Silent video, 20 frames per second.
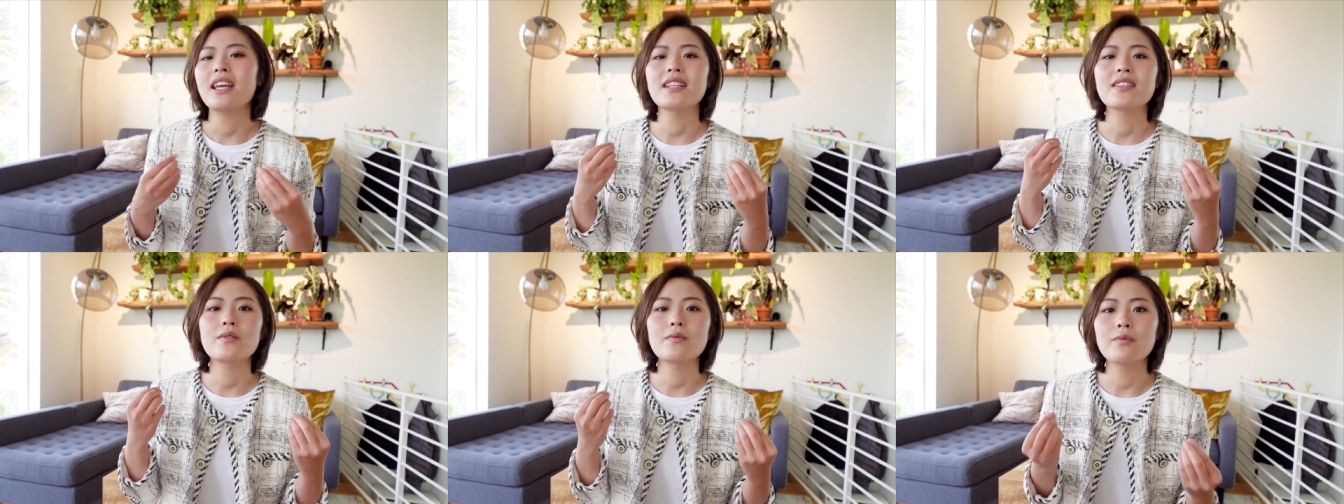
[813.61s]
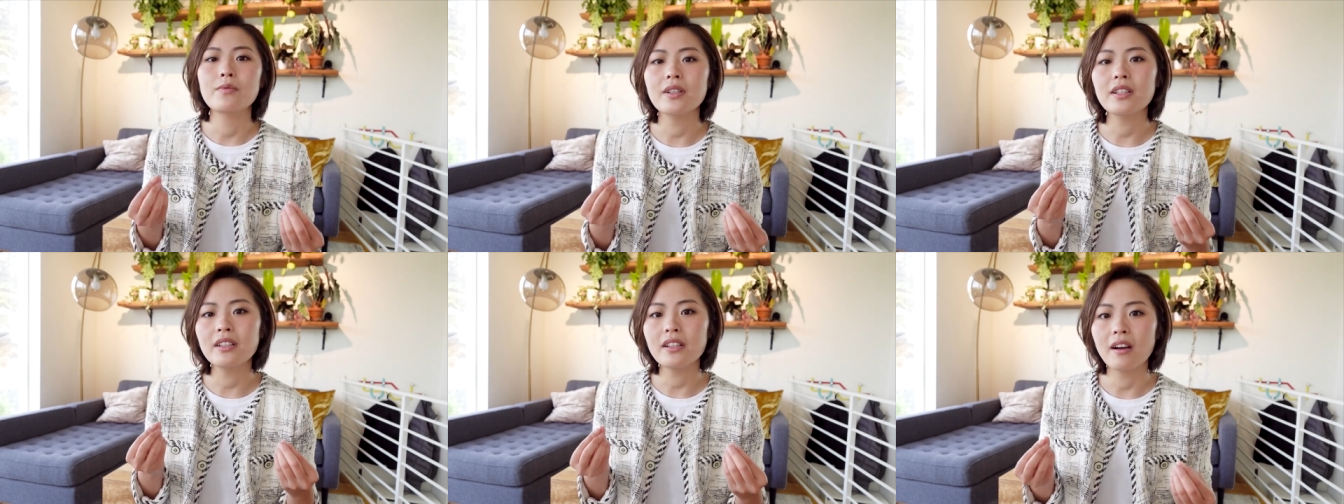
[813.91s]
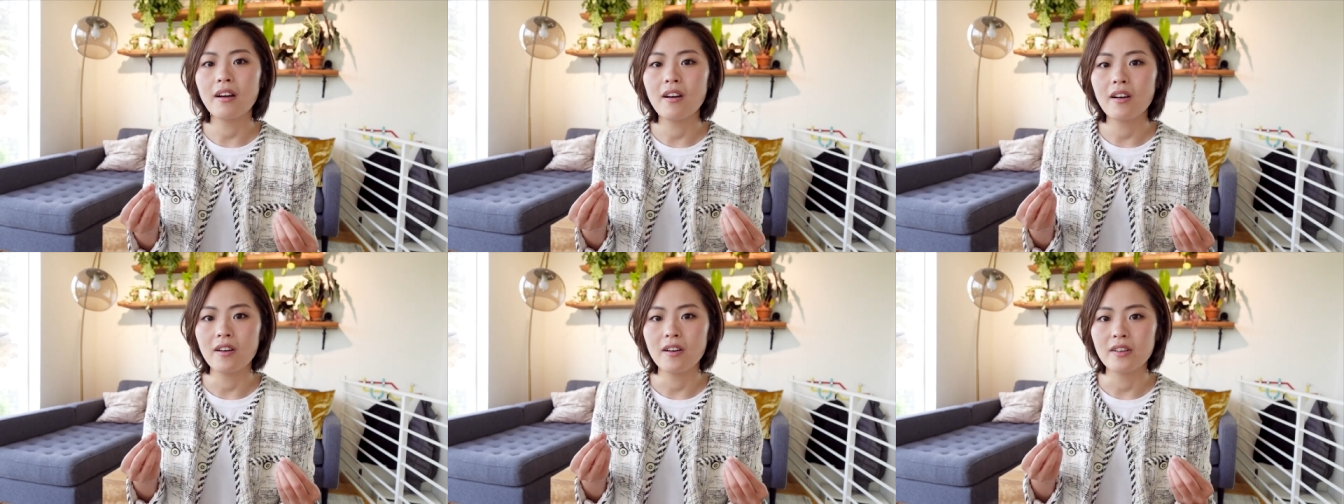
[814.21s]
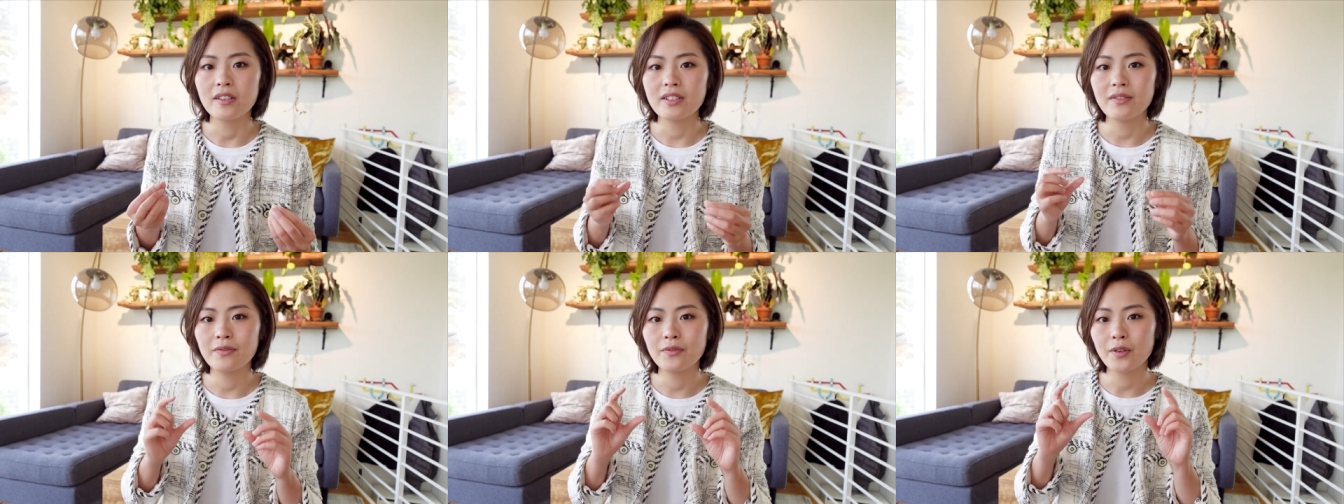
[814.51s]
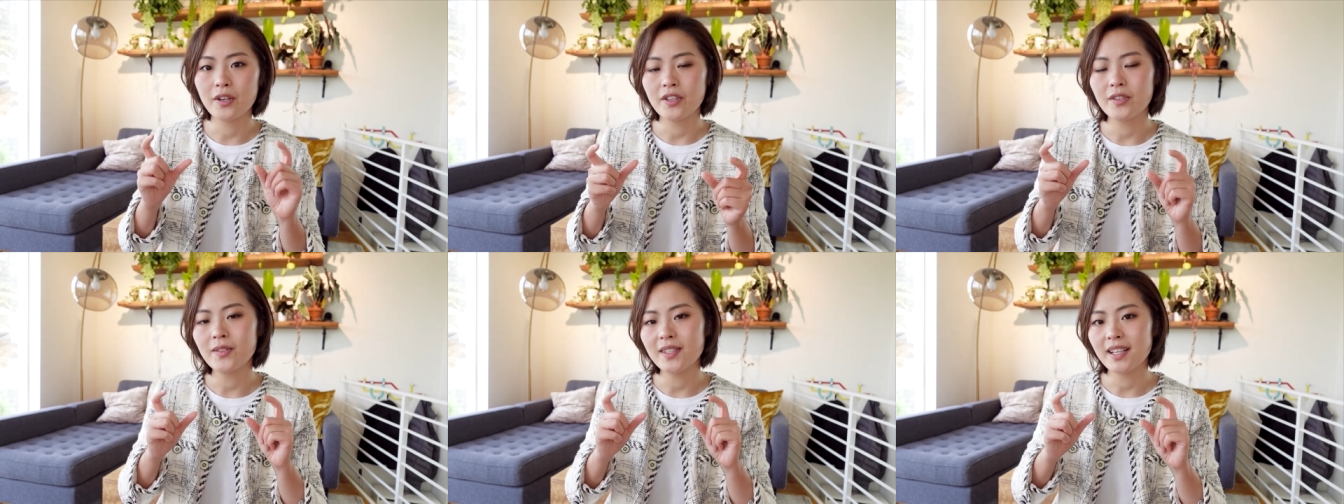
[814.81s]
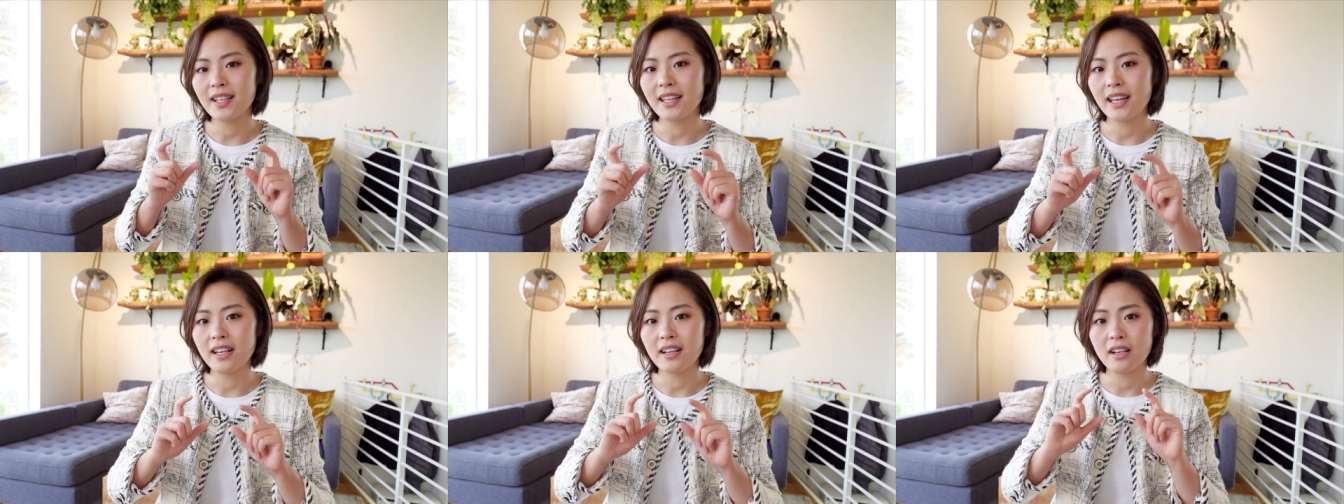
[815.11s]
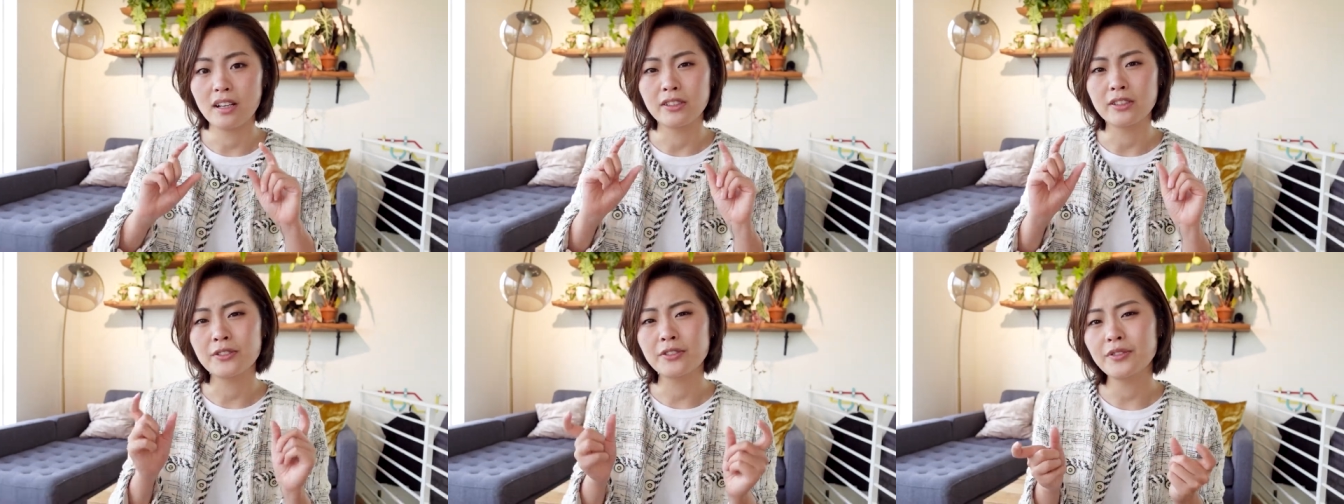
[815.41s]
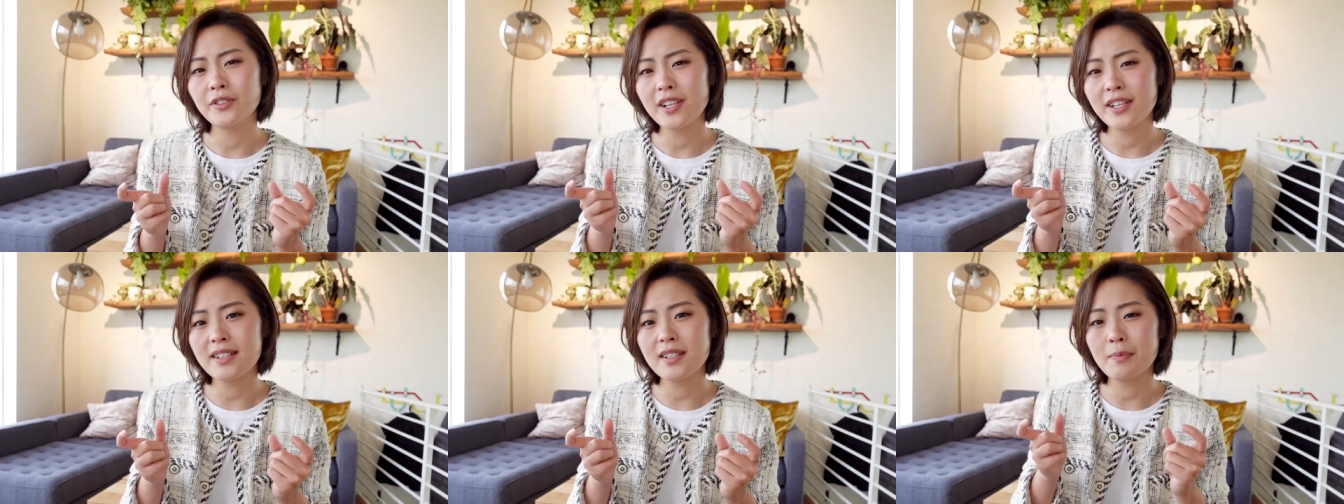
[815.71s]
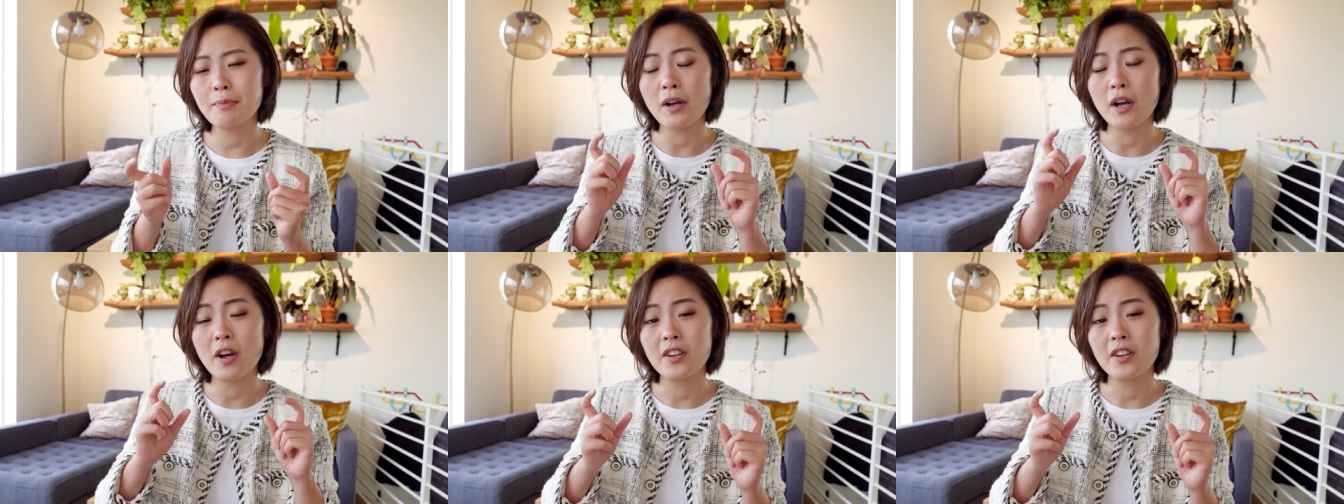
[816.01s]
It's really hard for you to get a crisp